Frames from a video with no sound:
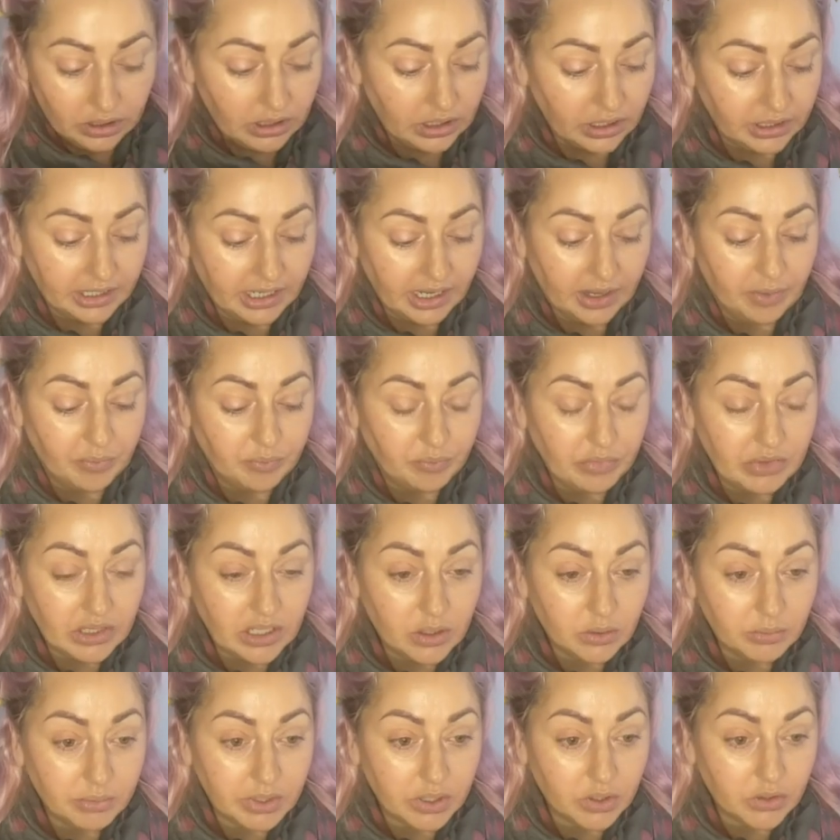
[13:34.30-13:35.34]
Okay, a little
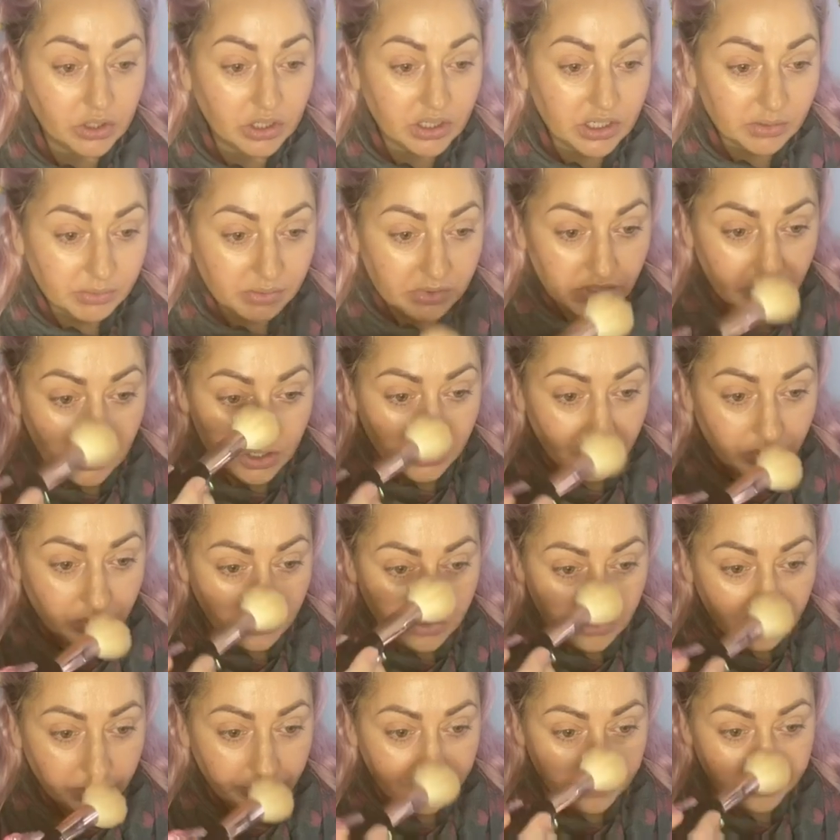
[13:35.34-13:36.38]
bit on the tip of the
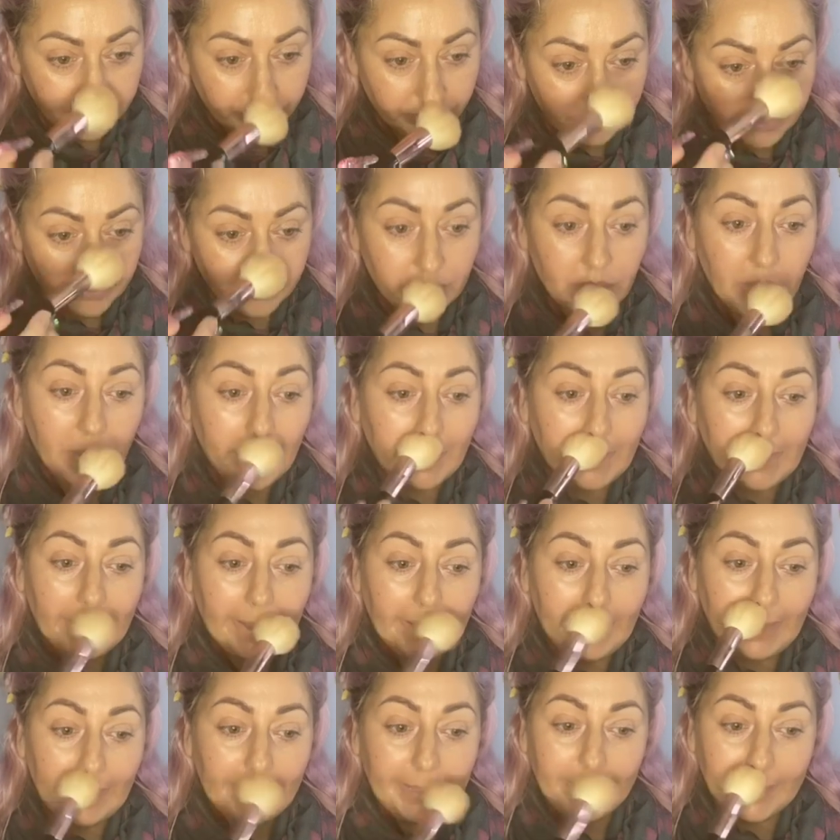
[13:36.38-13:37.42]
nose
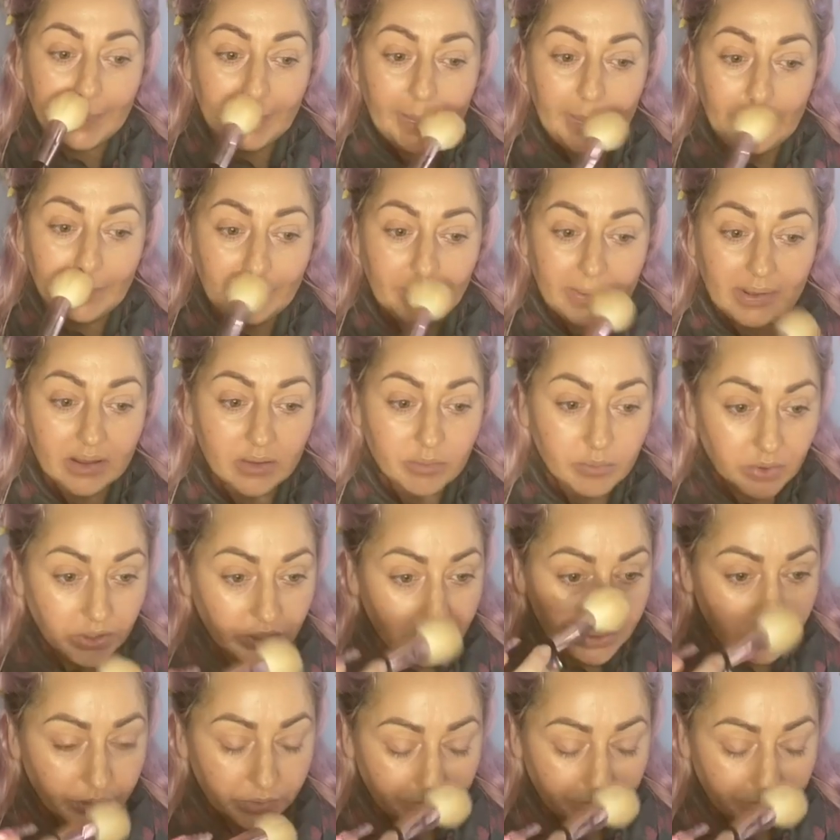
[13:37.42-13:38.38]
and the Cupid's bow.